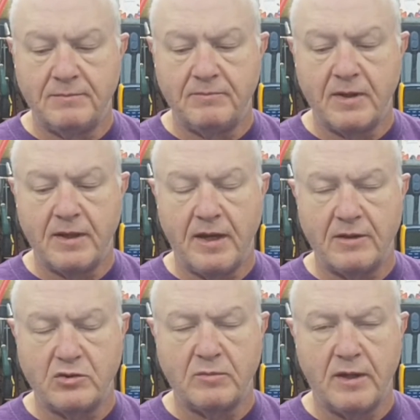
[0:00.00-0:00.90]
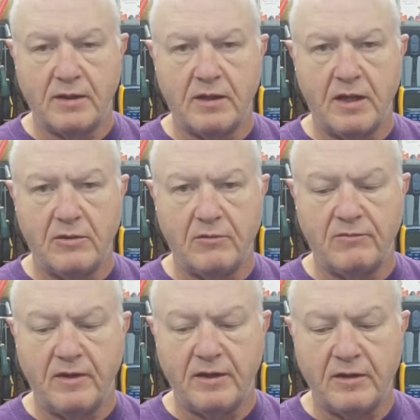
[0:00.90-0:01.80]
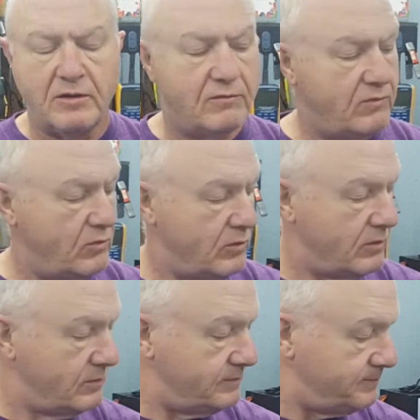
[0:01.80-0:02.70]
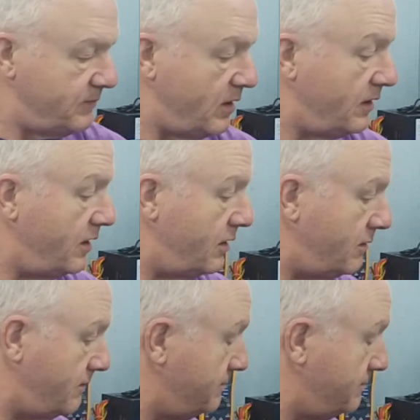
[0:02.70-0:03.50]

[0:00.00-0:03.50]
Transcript: My cats are back down there fighting on the floor again.